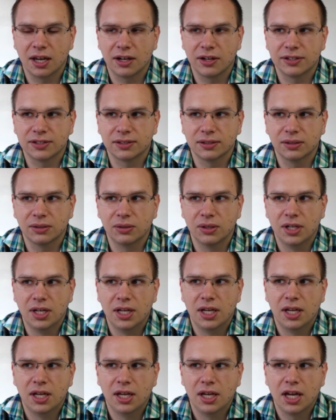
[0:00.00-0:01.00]

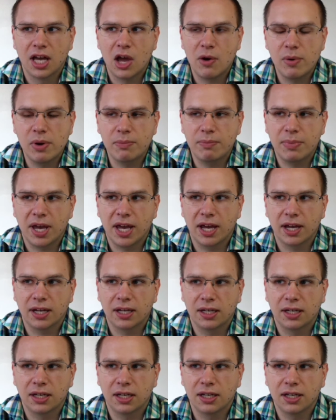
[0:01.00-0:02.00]
I went back
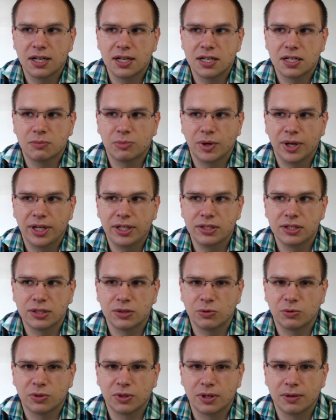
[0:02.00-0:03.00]
and kind of
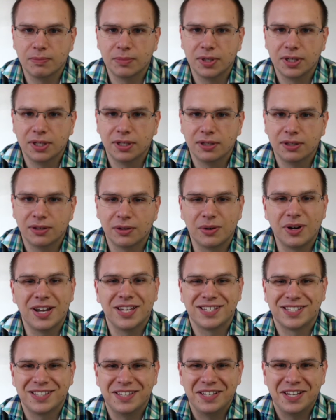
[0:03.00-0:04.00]
brainstormed the
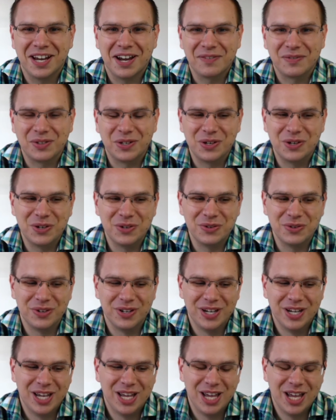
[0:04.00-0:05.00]
rest of the afternoon,
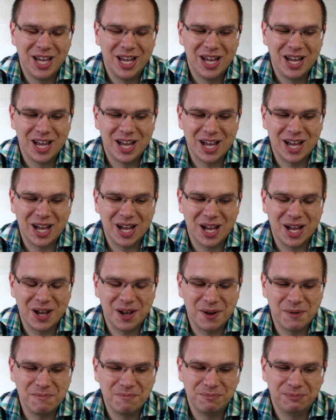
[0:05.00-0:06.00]

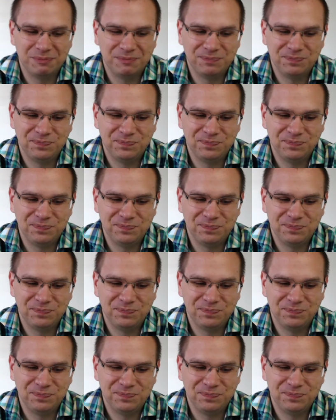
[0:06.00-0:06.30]
um,